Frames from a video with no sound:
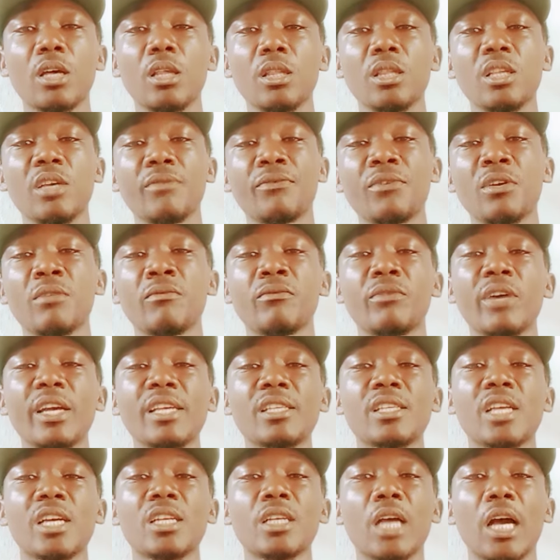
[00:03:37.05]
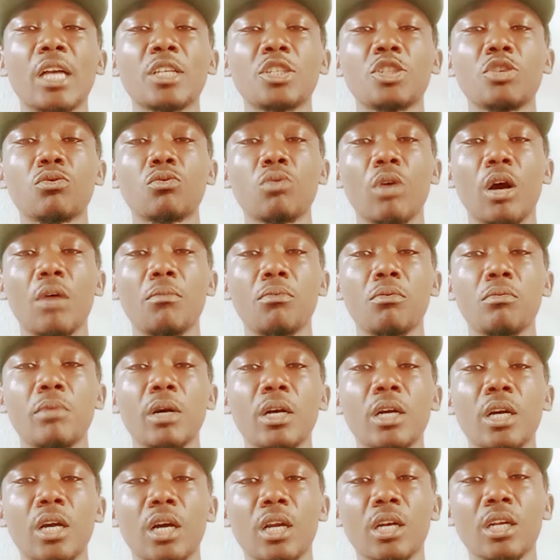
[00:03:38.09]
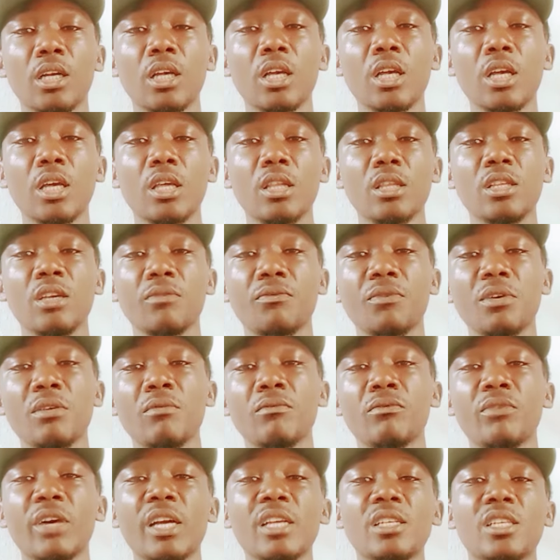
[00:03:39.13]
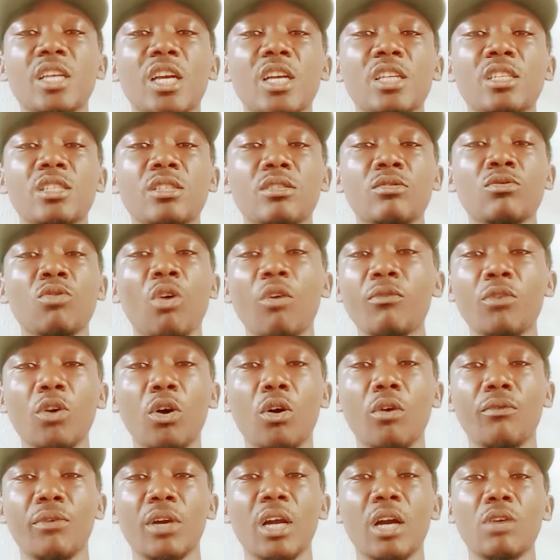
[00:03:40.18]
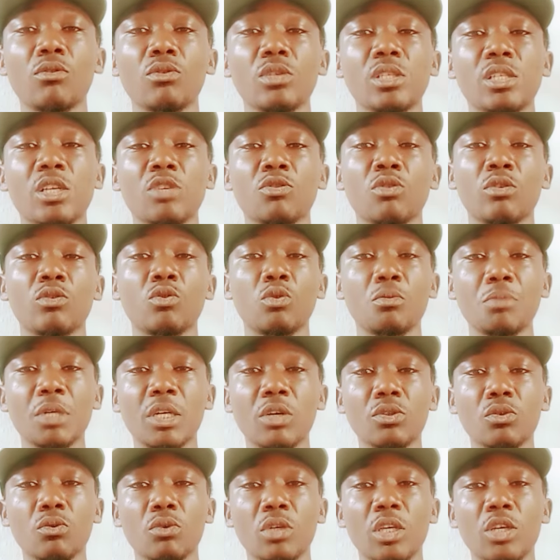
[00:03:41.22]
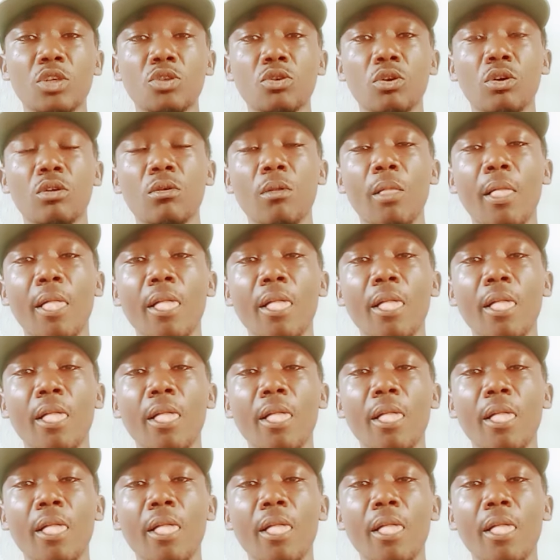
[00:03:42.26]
They've invited Atiku Abubakar. They've invited Governor of Kano State on numerous occasions.